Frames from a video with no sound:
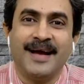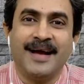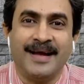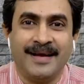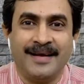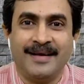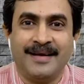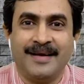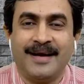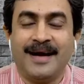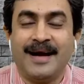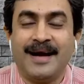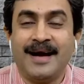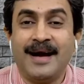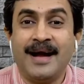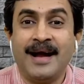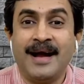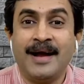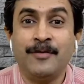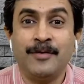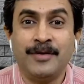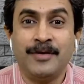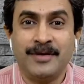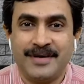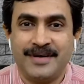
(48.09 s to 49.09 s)
and
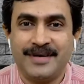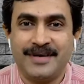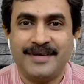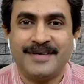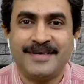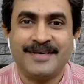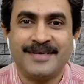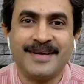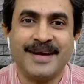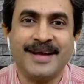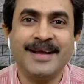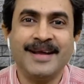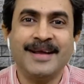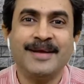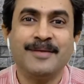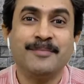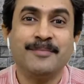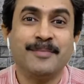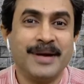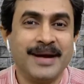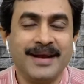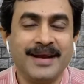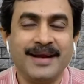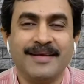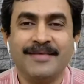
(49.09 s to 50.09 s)
I would try
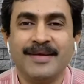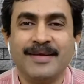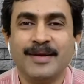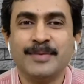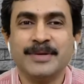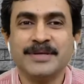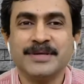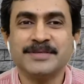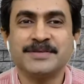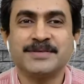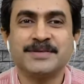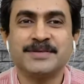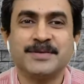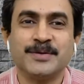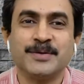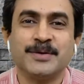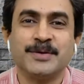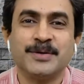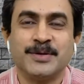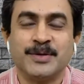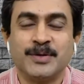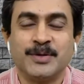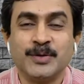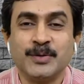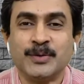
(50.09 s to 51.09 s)
my level best
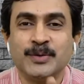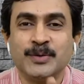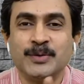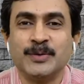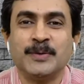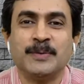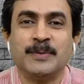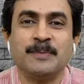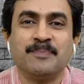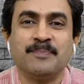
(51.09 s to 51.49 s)
to